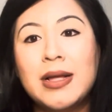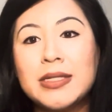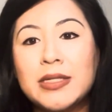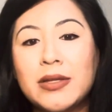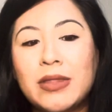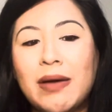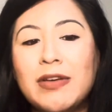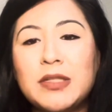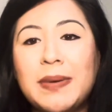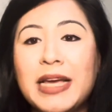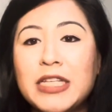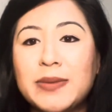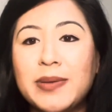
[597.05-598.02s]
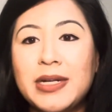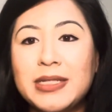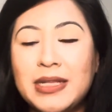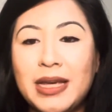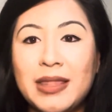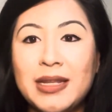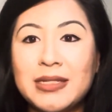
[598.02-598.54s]
So that was my experience
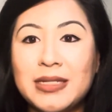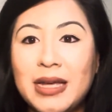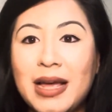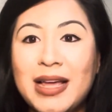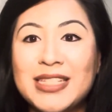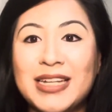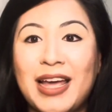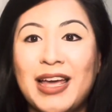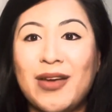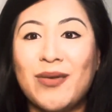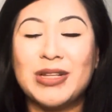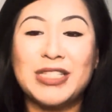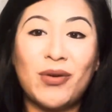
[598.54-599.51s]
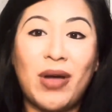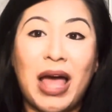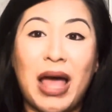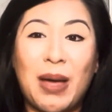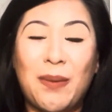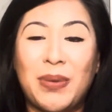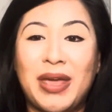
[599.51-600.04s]
taking the test. I was so
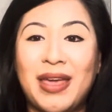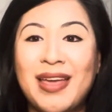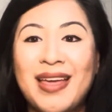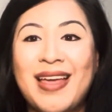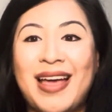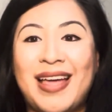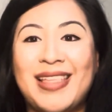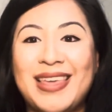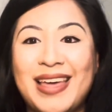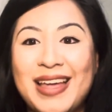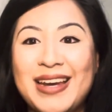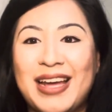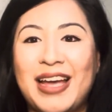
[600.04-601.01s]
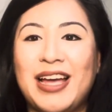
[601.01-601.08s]
happy at the end.